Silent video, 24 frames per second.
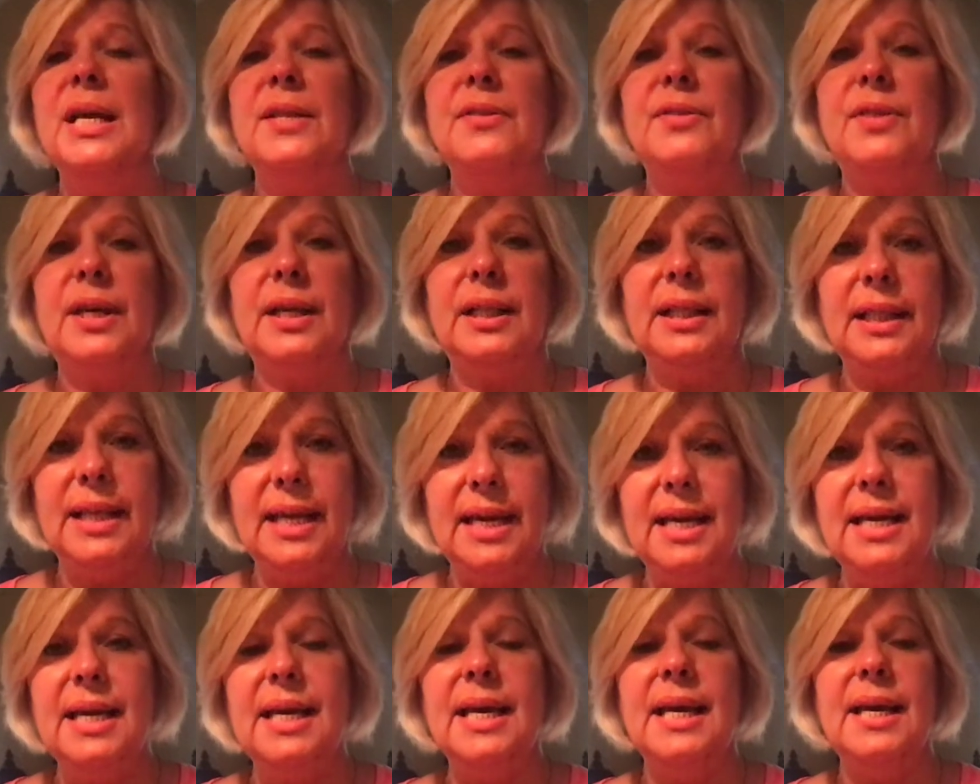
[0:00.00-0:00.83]
The
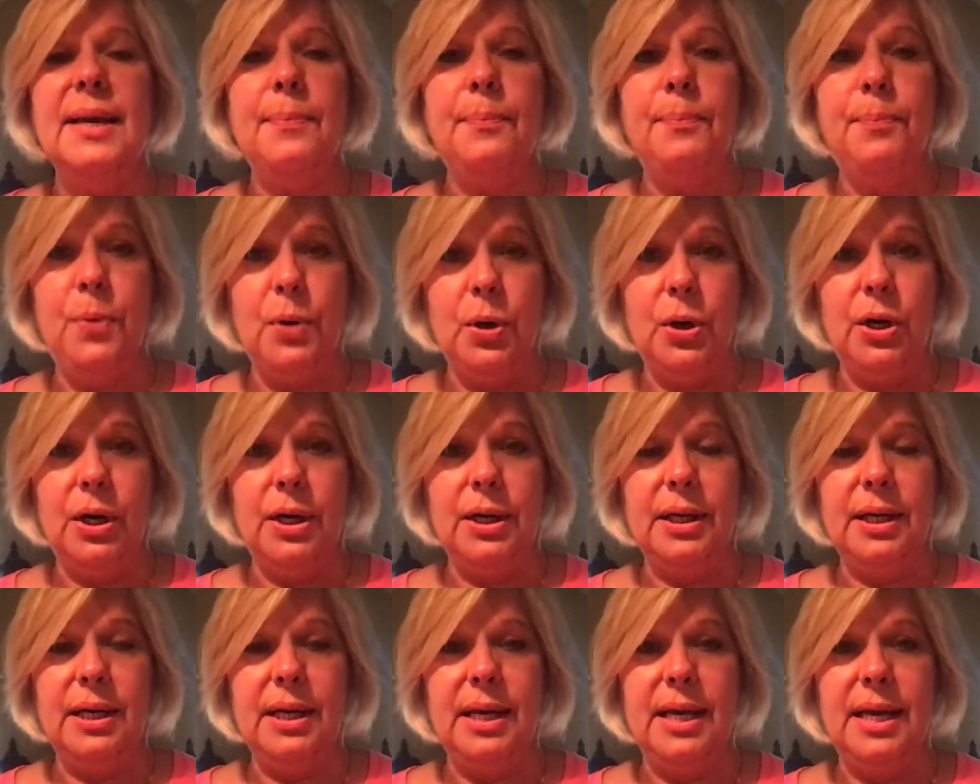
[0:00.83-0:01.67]
Leak
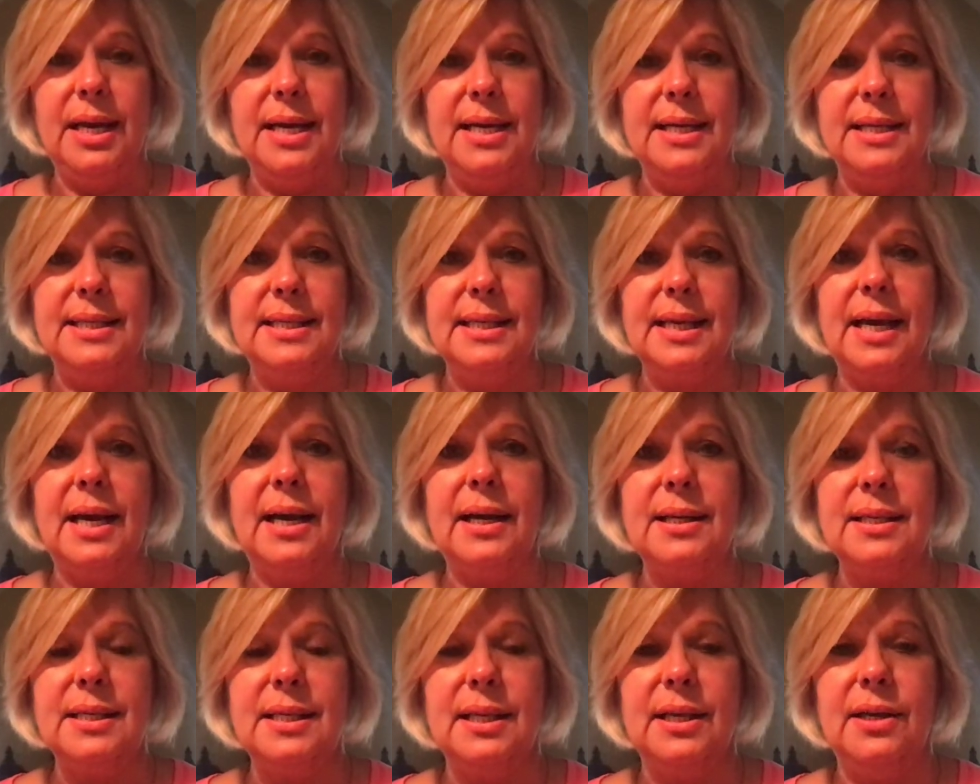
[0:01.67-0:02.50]
book is
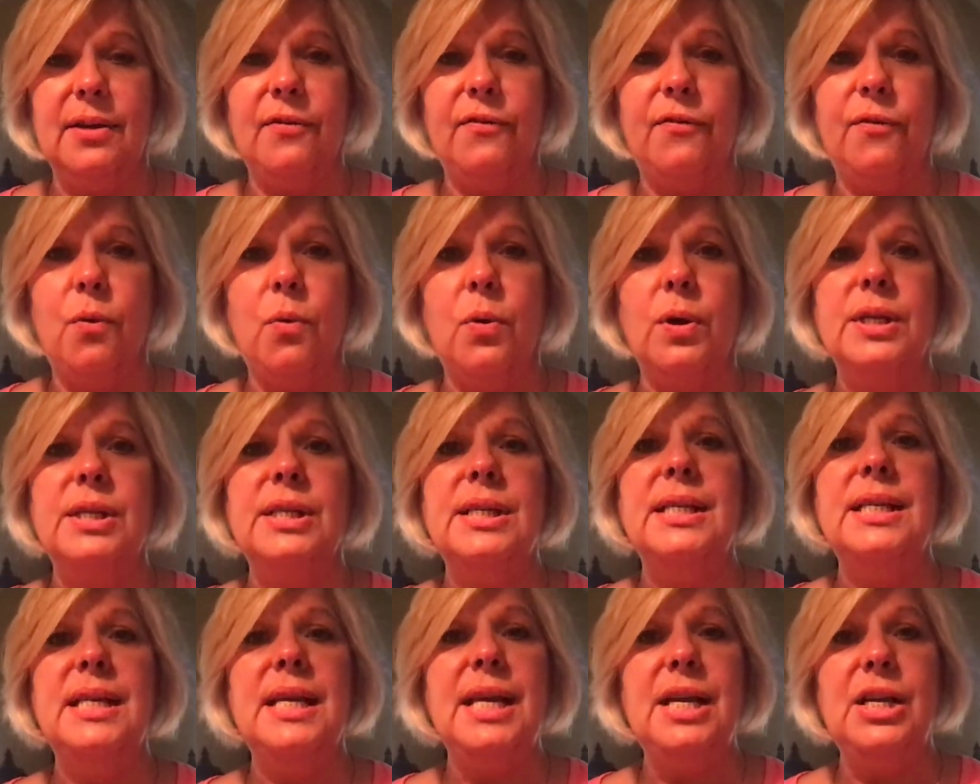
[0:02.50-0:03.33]
excellent for
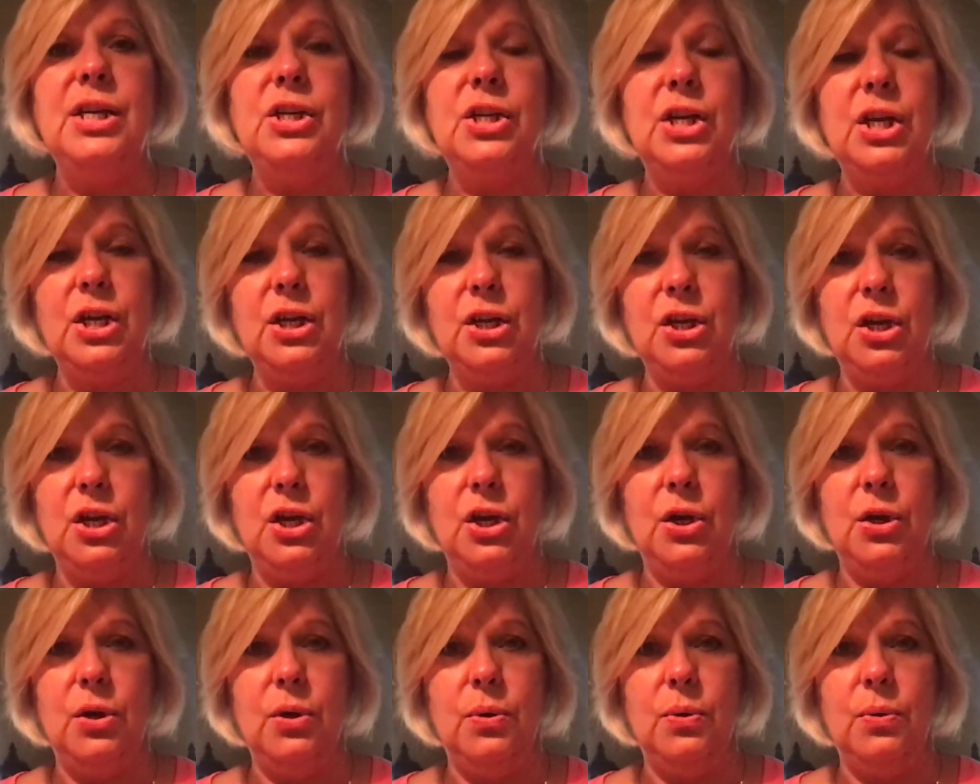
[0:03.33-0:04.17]
teaching
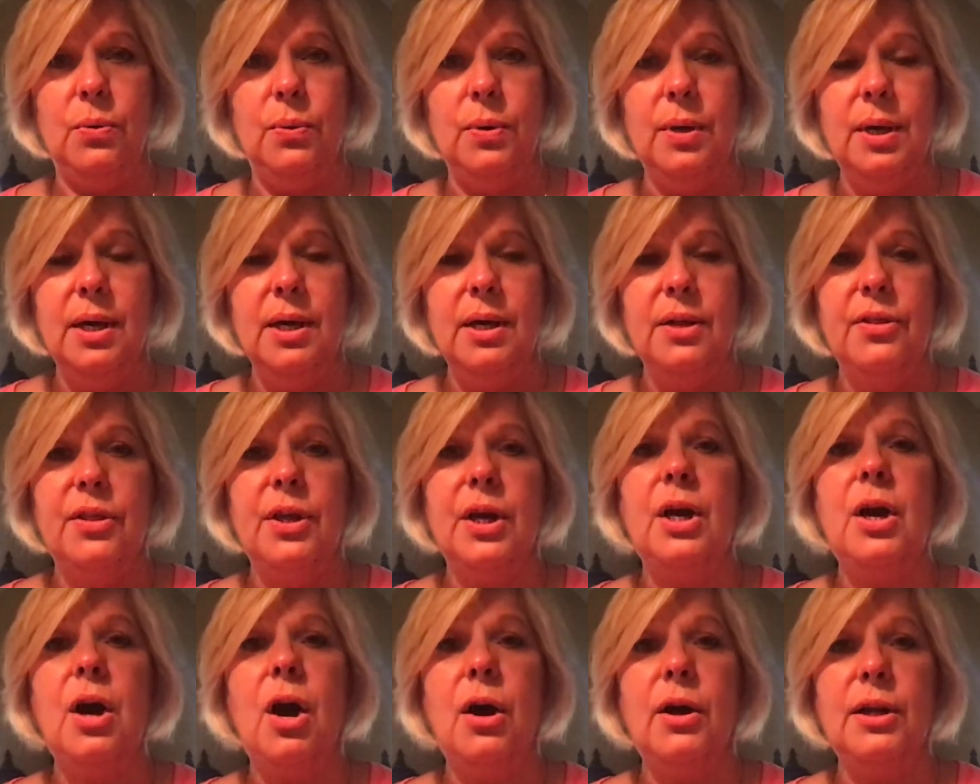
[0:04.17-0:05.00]
you the
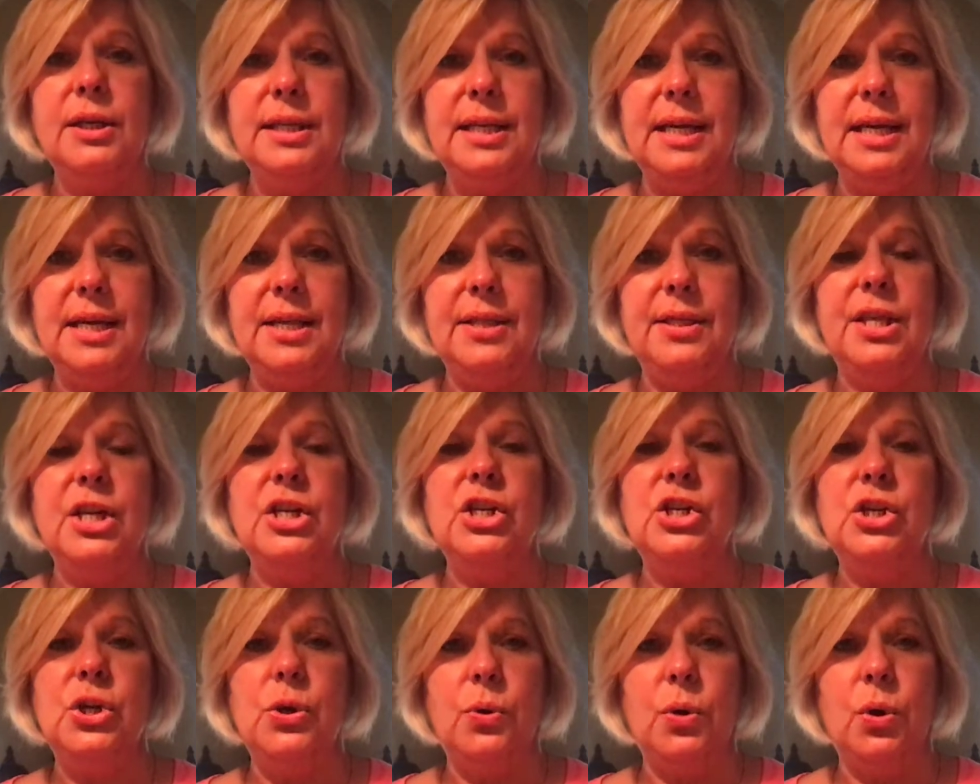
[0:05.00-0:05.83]
content
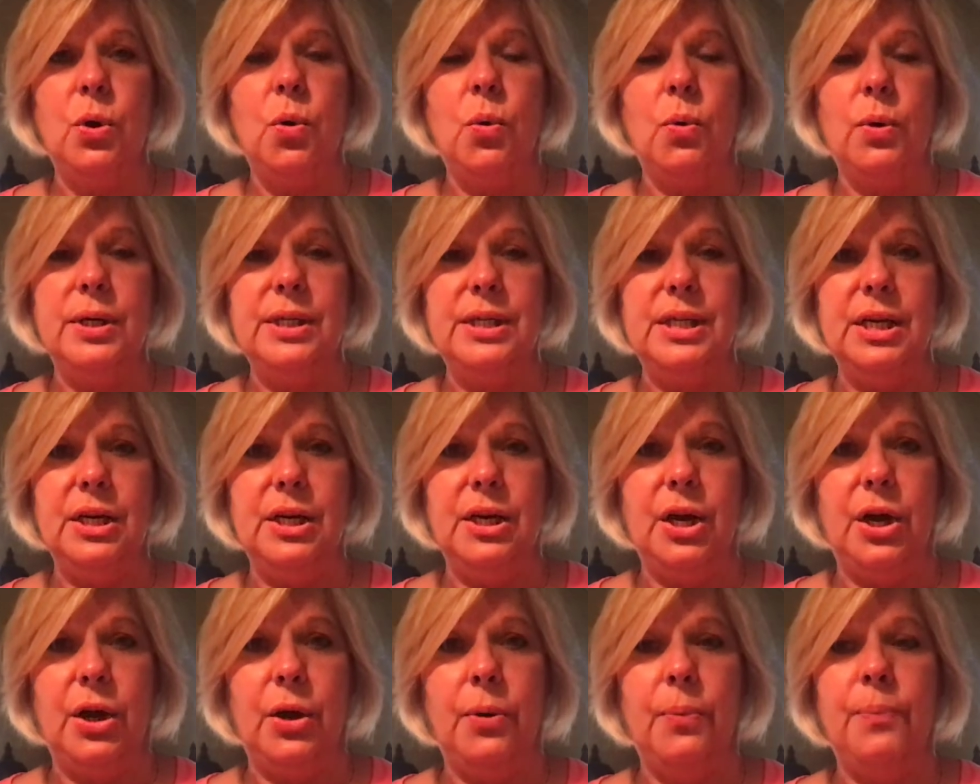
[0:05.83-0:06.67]
that you're going to
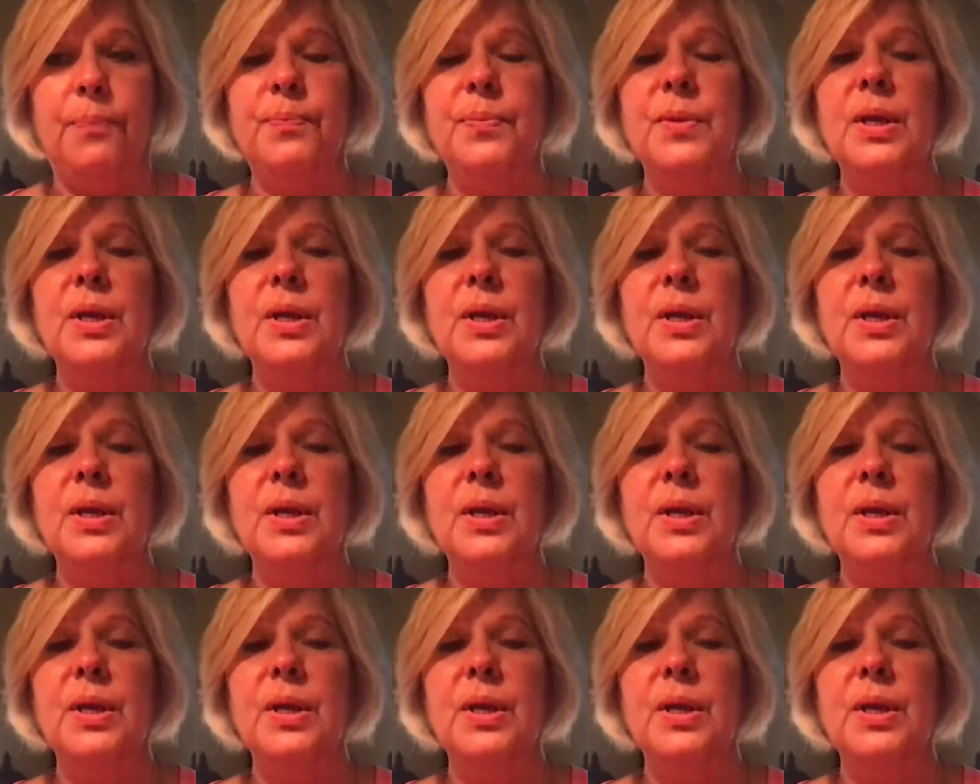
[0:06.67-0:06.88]
know.